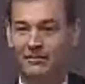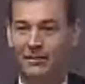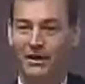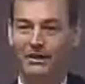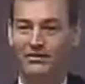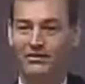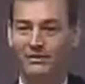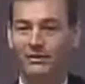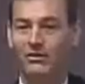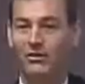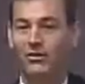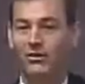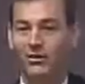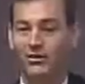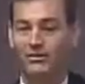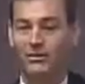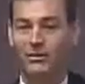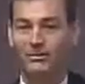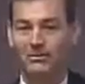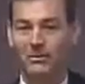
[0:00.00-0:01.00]
About 2 or
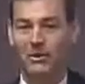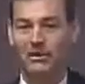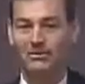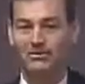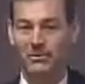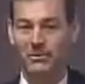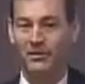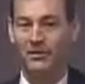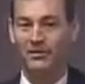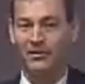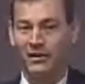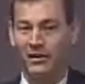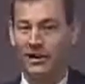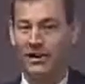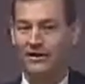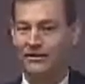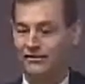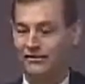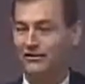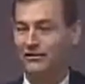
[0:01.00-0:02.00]
3 people
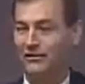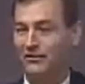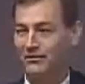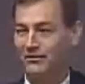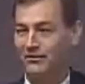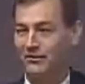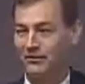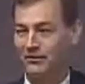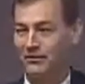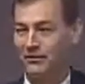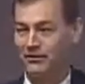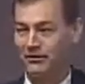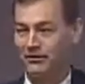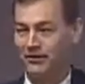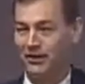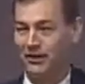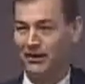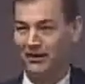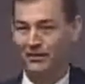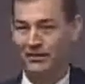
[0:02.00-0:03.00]
actually use the
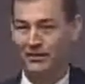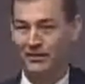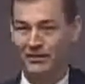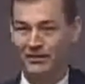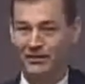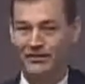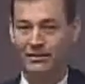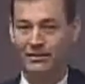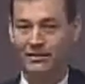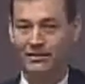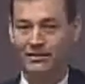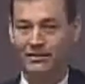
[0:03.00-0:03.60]
risk calculator.